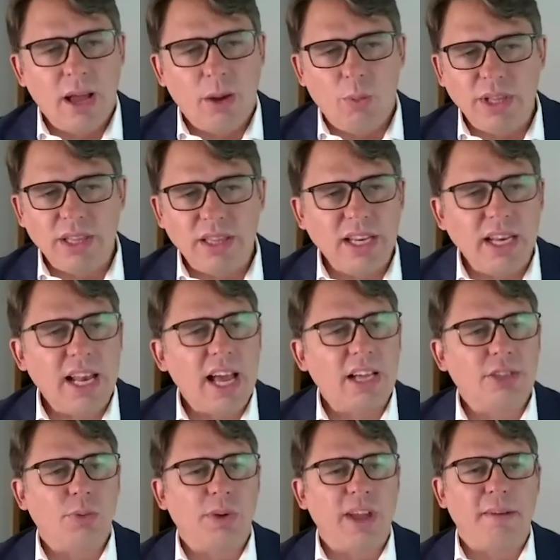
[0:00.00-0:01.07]
With
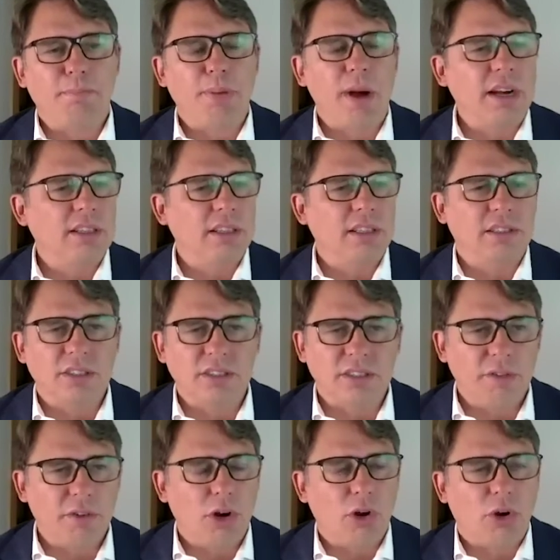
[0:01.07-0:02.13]
Nilesh, we have partnered in
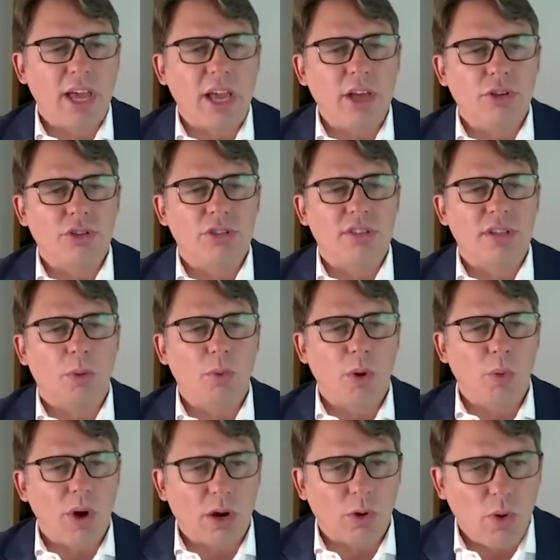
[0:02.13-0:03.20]
several locations and we
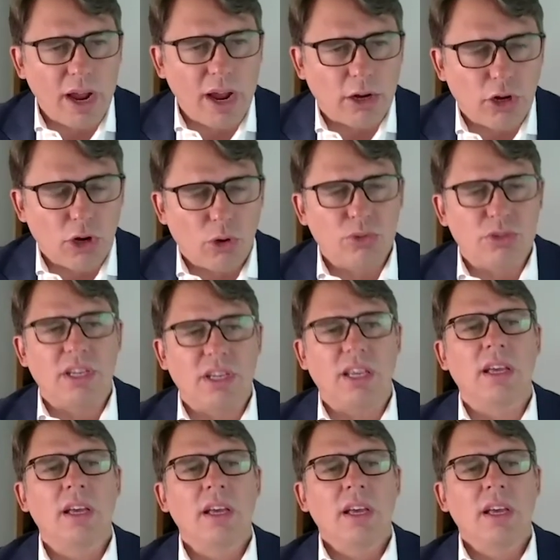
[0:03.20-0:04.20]
work quite closely